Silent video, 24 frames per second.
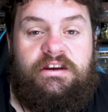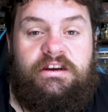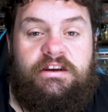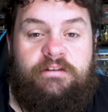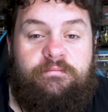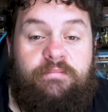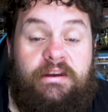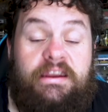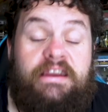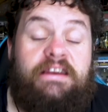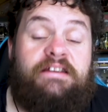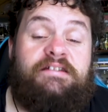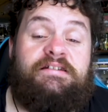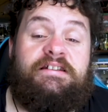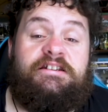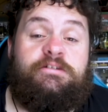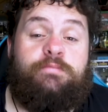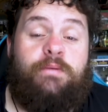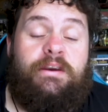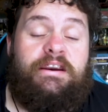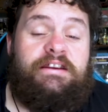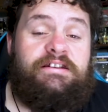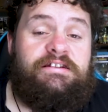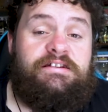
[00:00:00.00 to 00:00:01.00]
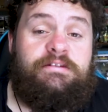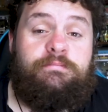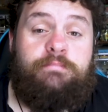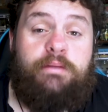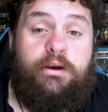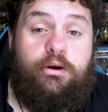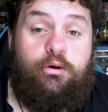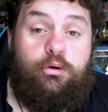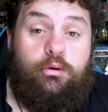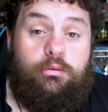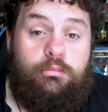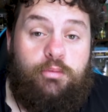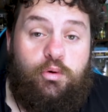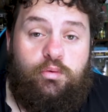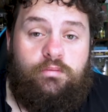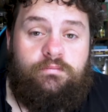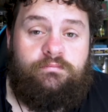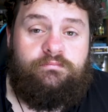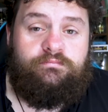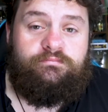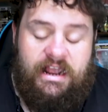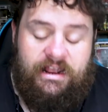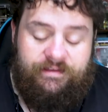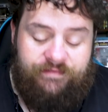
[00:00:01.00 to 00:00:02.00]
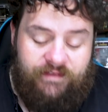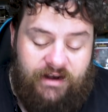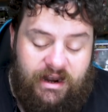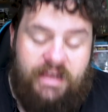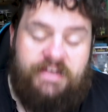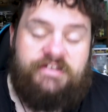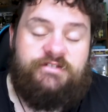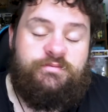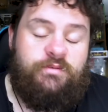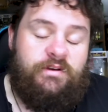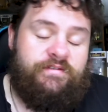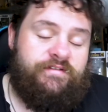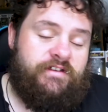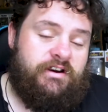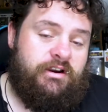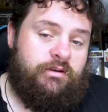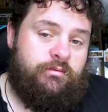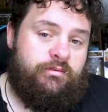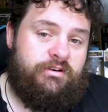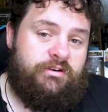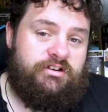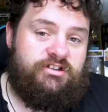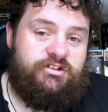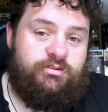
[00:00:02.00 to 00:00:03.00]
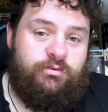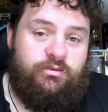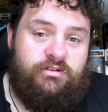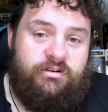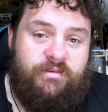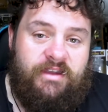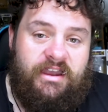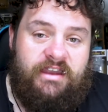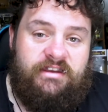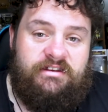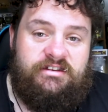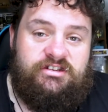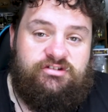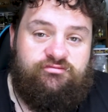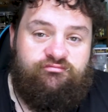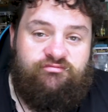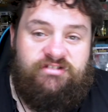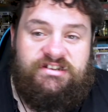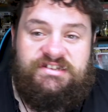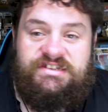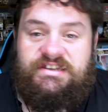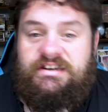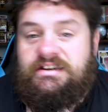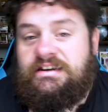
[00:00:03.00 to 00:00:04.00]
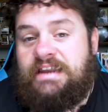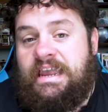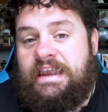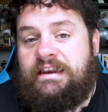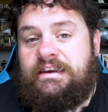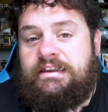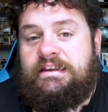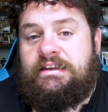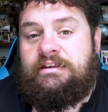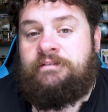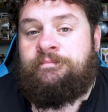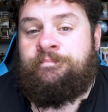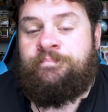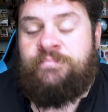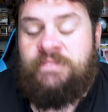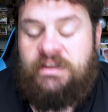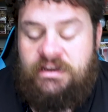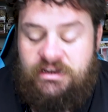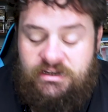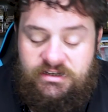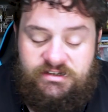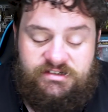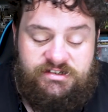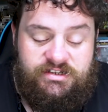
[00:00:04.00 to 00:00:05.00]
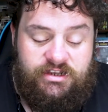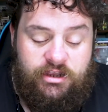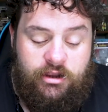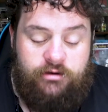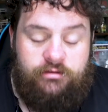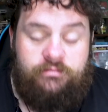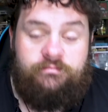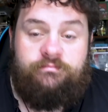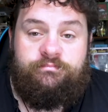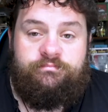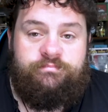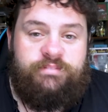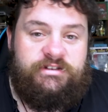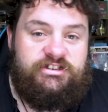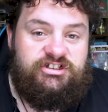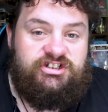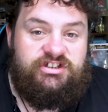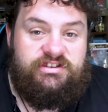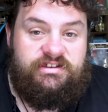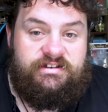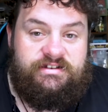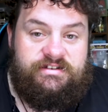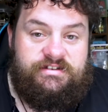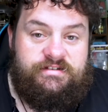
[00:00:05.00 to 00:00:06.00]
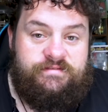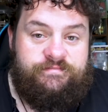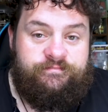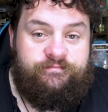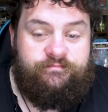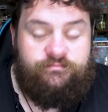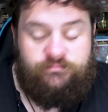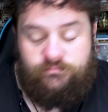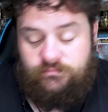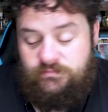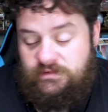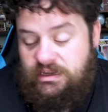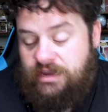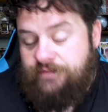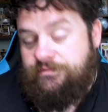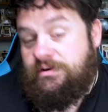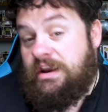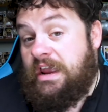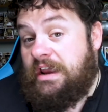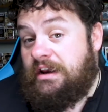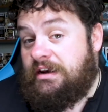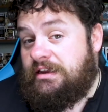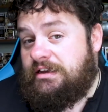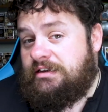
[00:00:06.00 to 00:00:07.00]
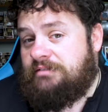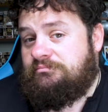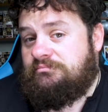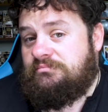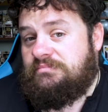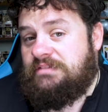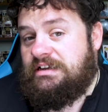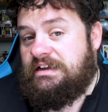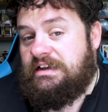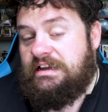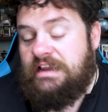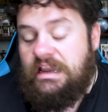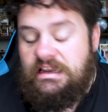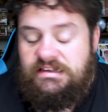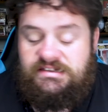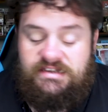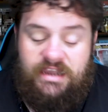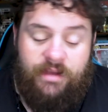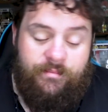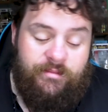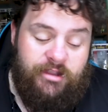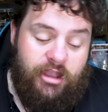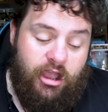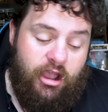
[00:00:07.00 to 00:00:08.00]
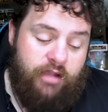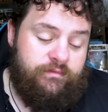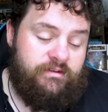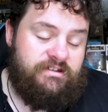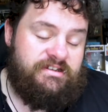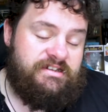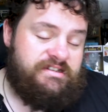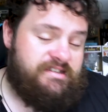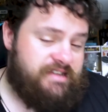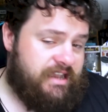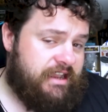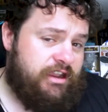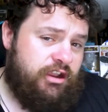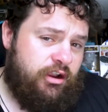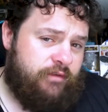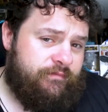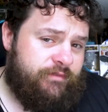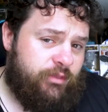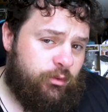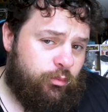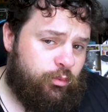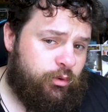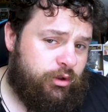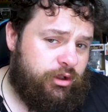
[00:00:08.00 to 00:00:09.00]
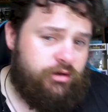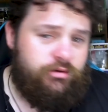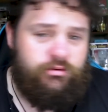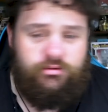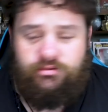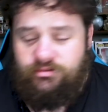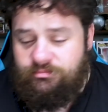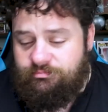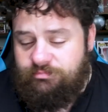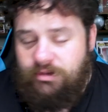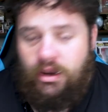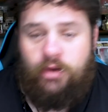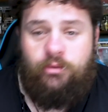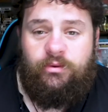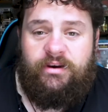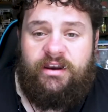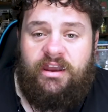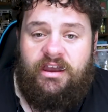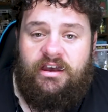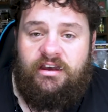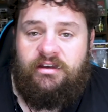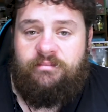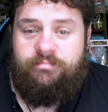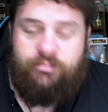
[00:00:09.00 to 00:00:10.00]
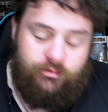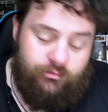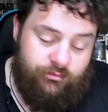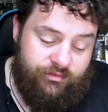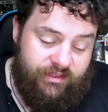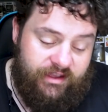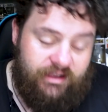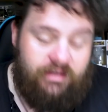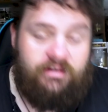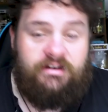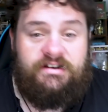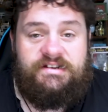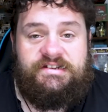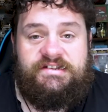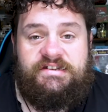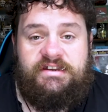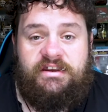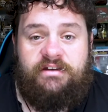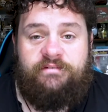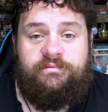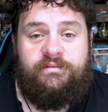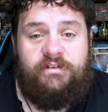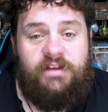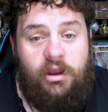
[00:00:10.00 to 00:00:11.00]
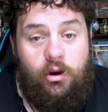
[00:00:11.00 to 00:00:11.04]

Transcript: But yes, that's Wellington Paranormal. And the last one that I want to talk about is Resident Alien. So, picture this. You have an alien, he's coming over to take over the world, blow it up, and all that kind of stuff.